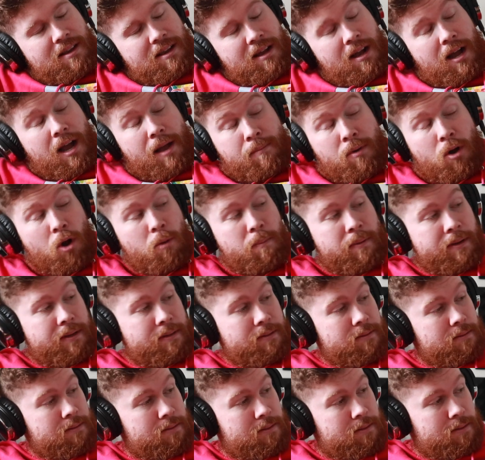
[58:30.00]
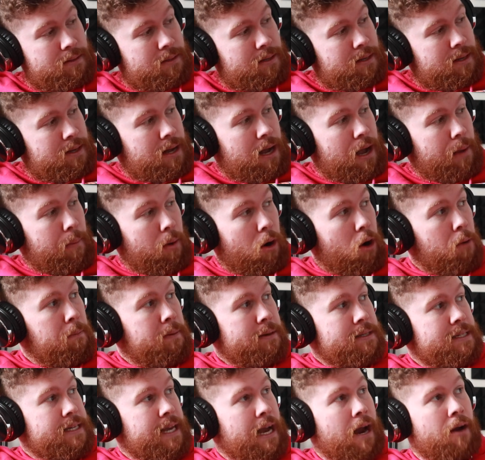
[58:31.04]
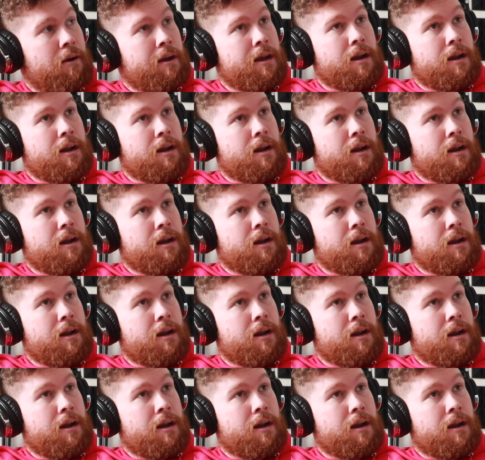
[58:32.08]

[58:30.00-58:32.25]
Oh, I'm hoping, I'm so jealous. I'm hoping to carry